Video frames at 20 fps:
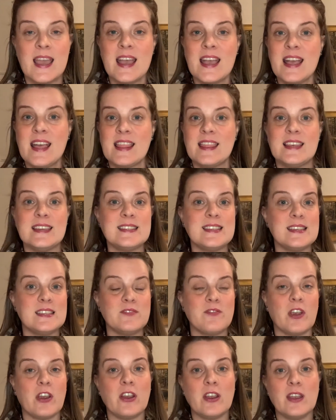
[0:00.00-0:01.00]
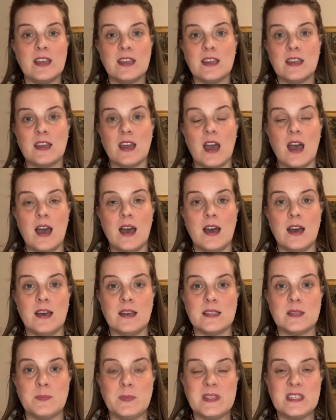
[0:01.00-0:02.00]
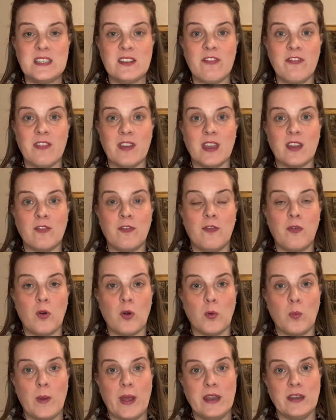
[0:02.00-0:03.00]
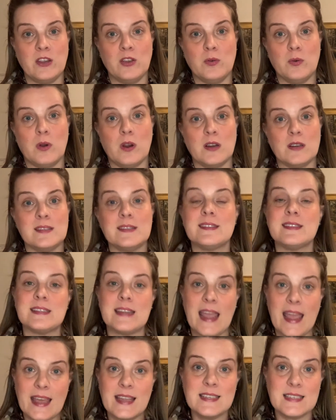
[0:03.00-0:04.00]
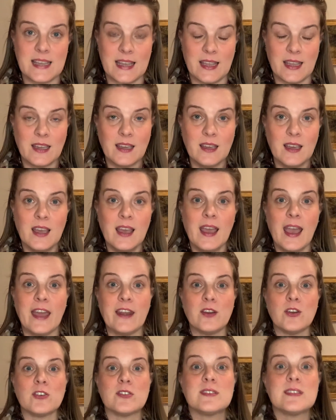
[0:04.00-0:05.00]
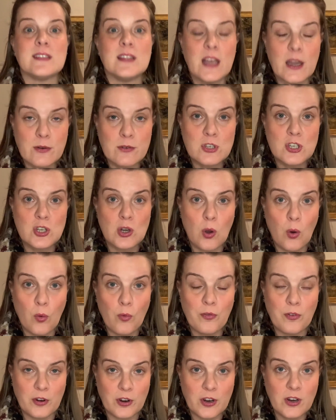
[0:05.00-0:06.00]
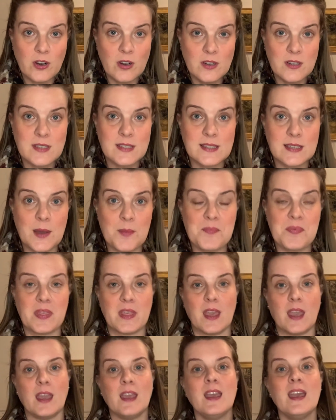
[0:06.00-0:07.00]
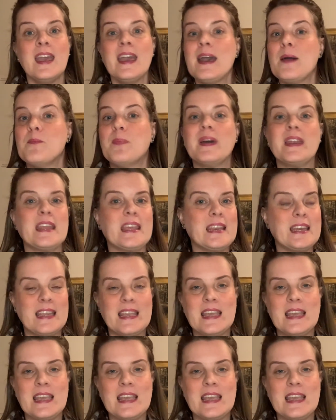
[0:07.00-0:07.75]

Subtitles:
This is very specific for when you are standing and you're slouched over something, but it's